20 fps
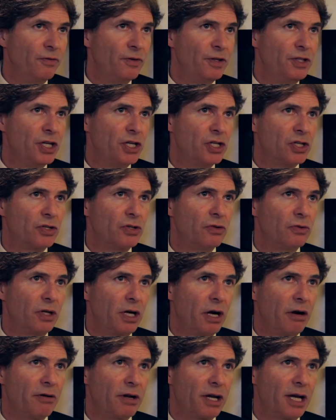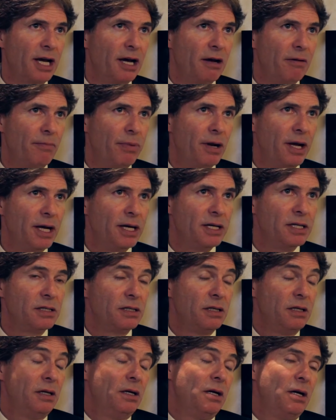for digital current account players,
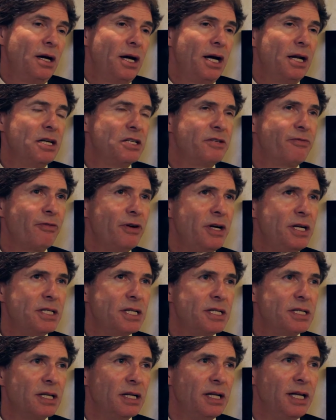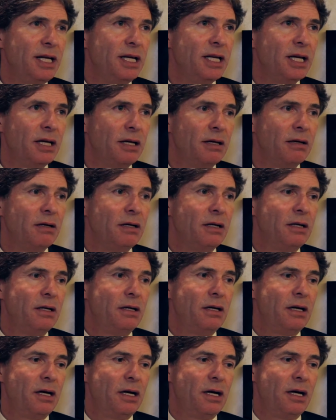and as ffrees is the leading
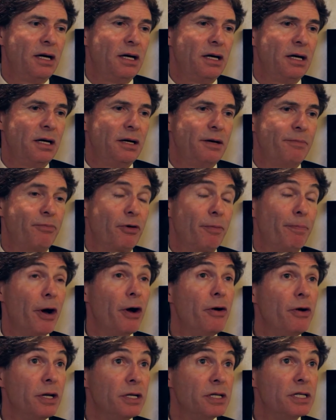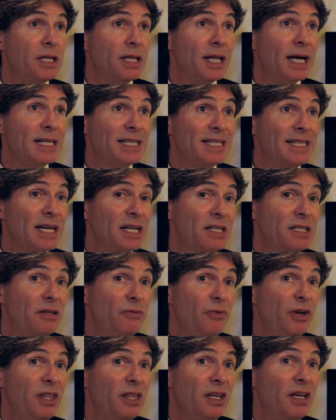proponent in that sector,
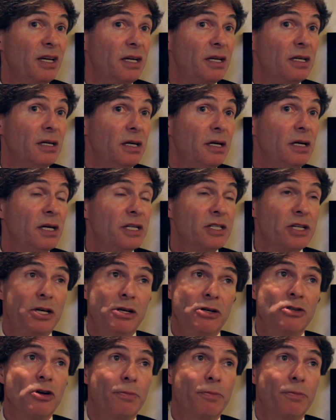we think there's a huge